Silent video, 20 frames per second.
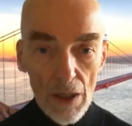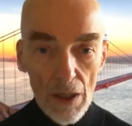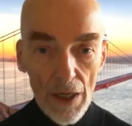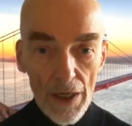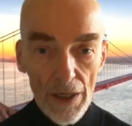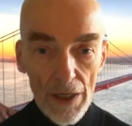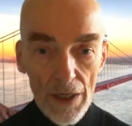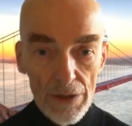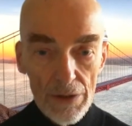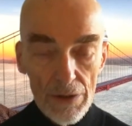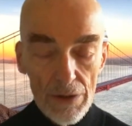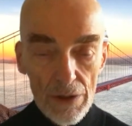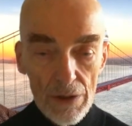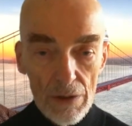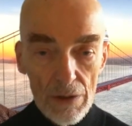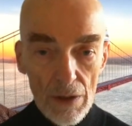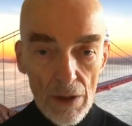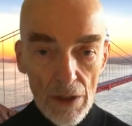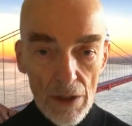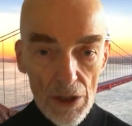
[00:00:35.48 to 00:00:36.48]
And
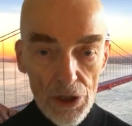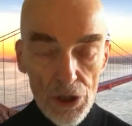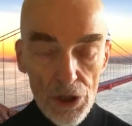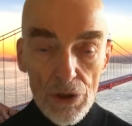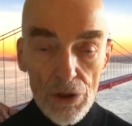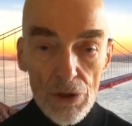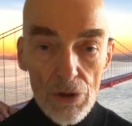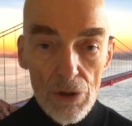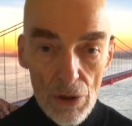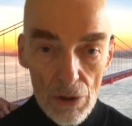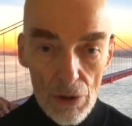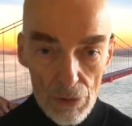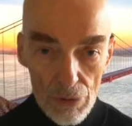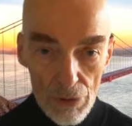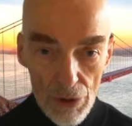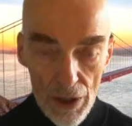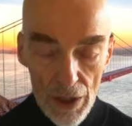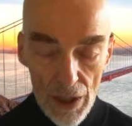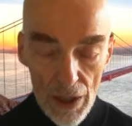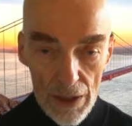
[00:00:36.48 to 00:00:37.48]
I should note
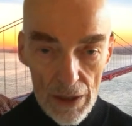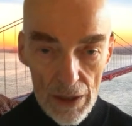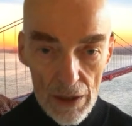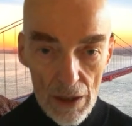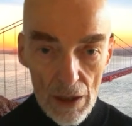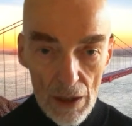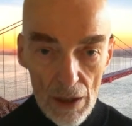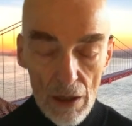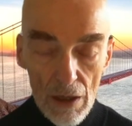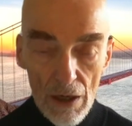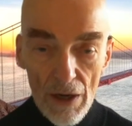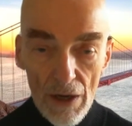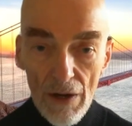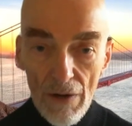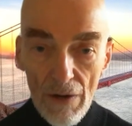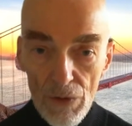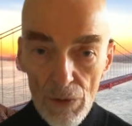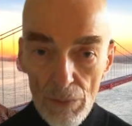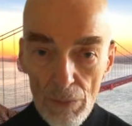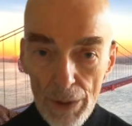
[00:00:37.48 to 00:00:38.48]
that I
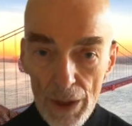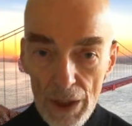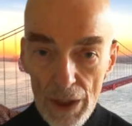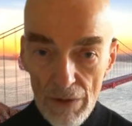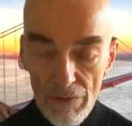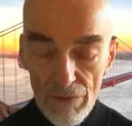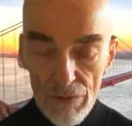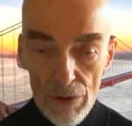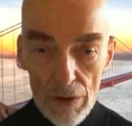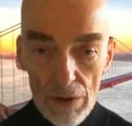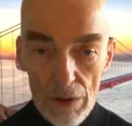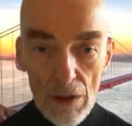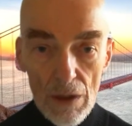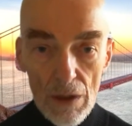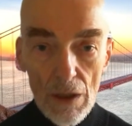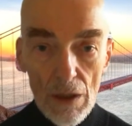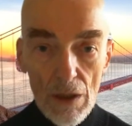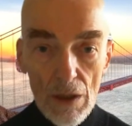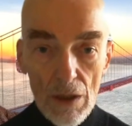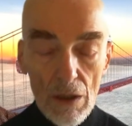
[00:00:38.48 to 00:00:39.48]
have the benefit
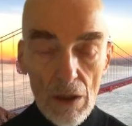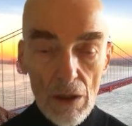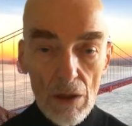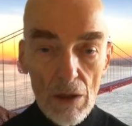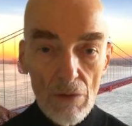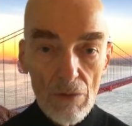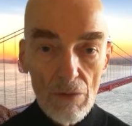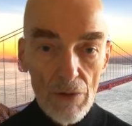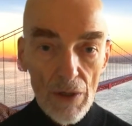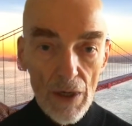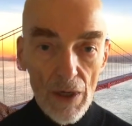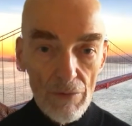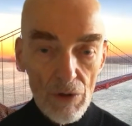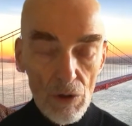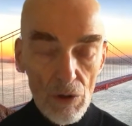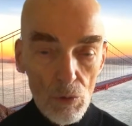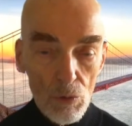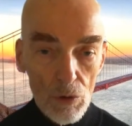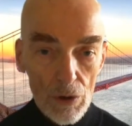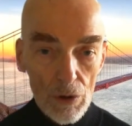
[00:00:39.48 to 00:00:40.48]
of
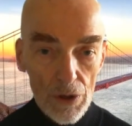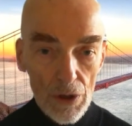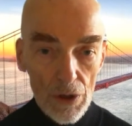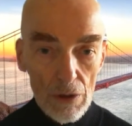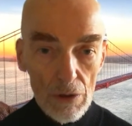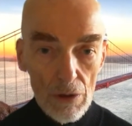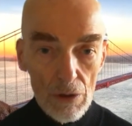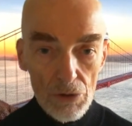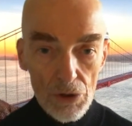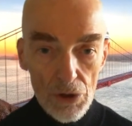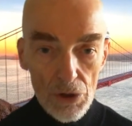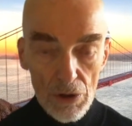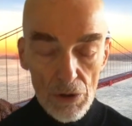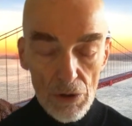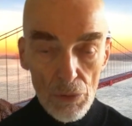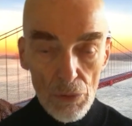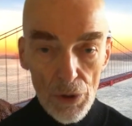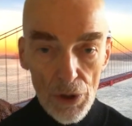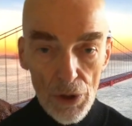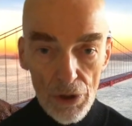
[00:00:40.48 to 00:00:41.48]
having worked closely
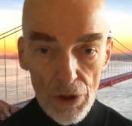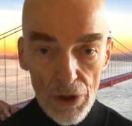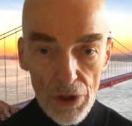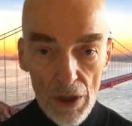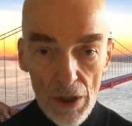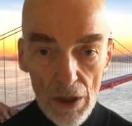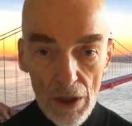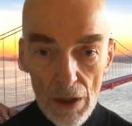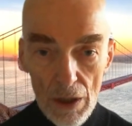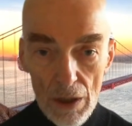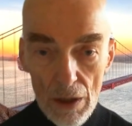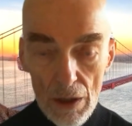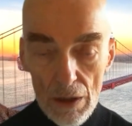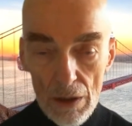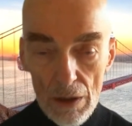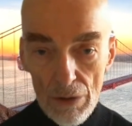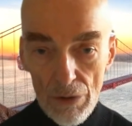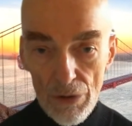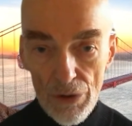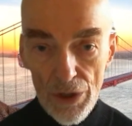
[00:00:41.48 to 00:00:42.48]
with
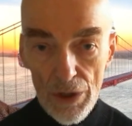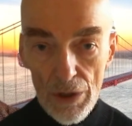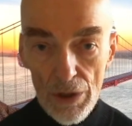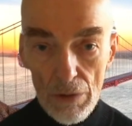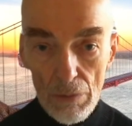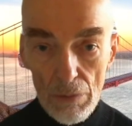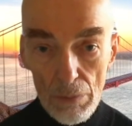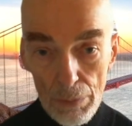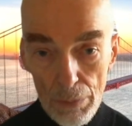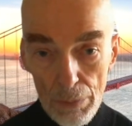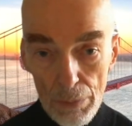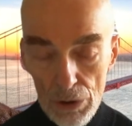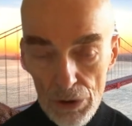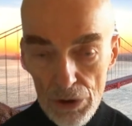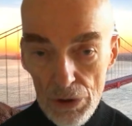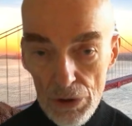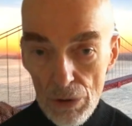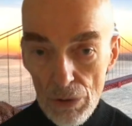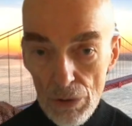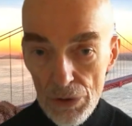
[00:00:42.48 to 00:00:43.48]
the
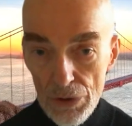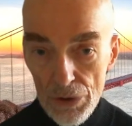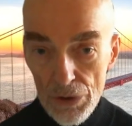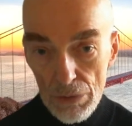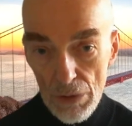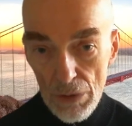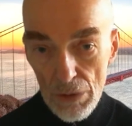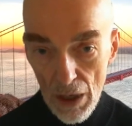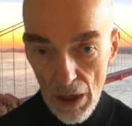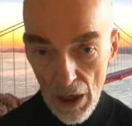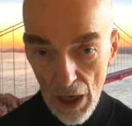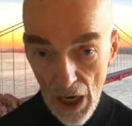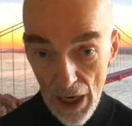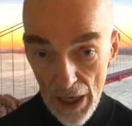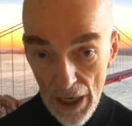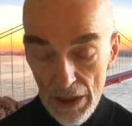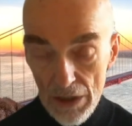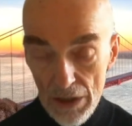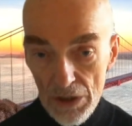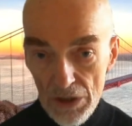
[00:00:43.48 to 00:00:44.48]
person who's
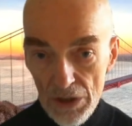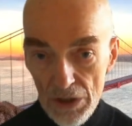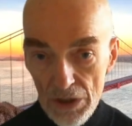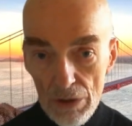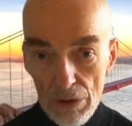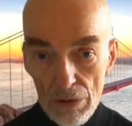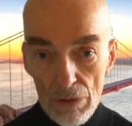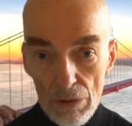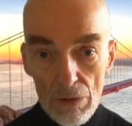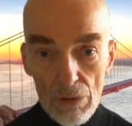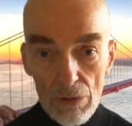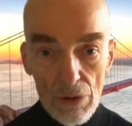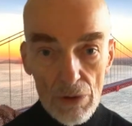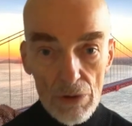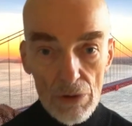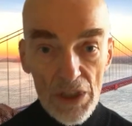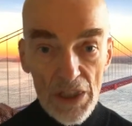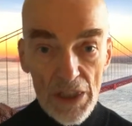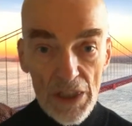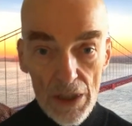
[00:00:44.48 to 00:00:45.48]
I consider the
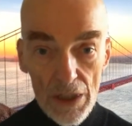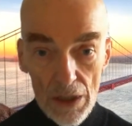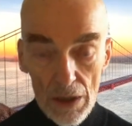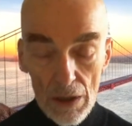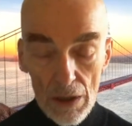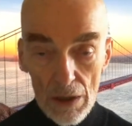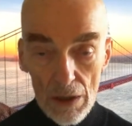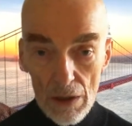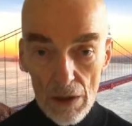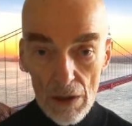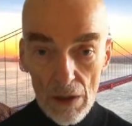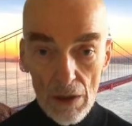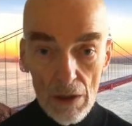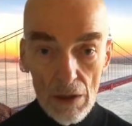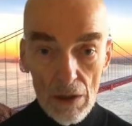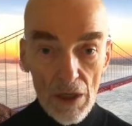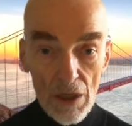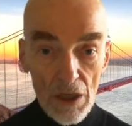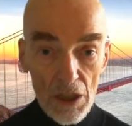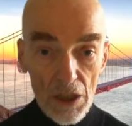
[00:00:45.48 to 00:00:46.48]
leading
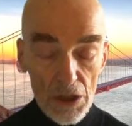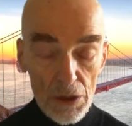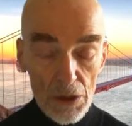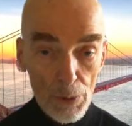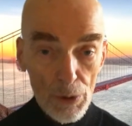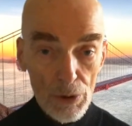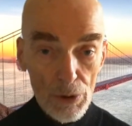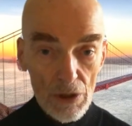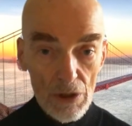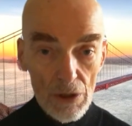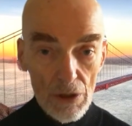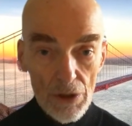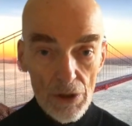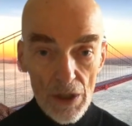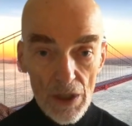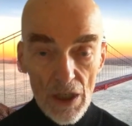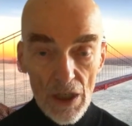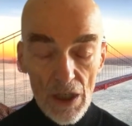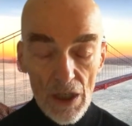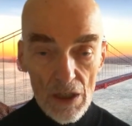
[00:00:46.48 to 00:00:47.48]
expert on the
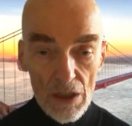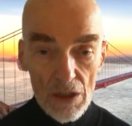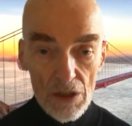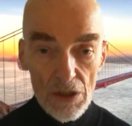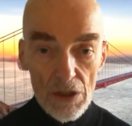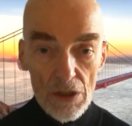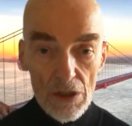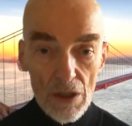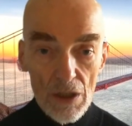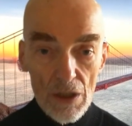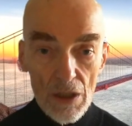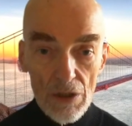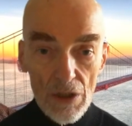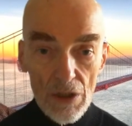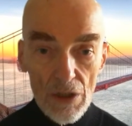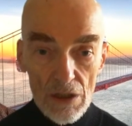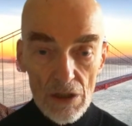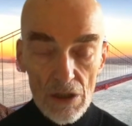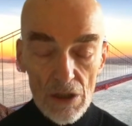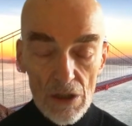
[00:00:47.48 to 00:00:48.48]
case, and
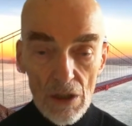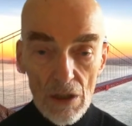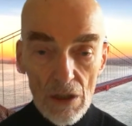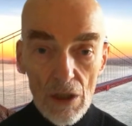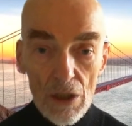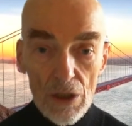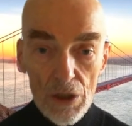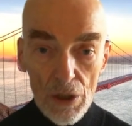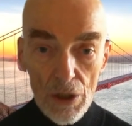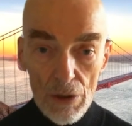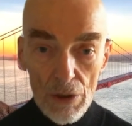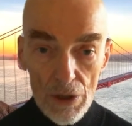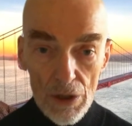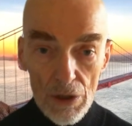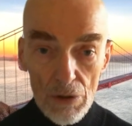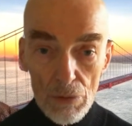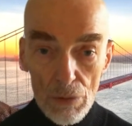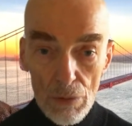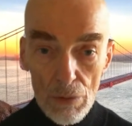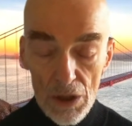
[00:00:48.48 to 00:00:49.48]
that's
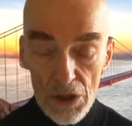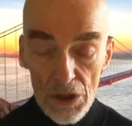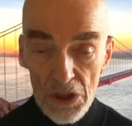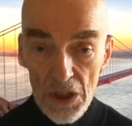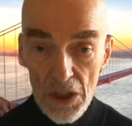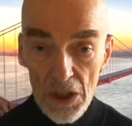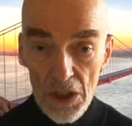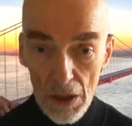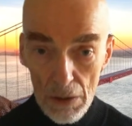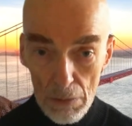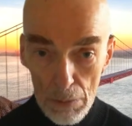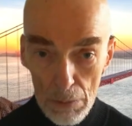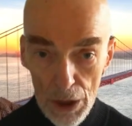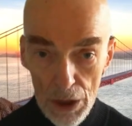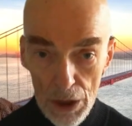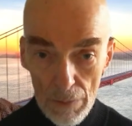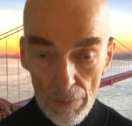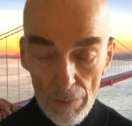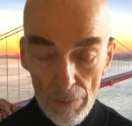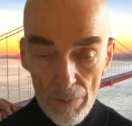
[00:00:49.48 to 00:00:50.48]
attorney Ross Getman.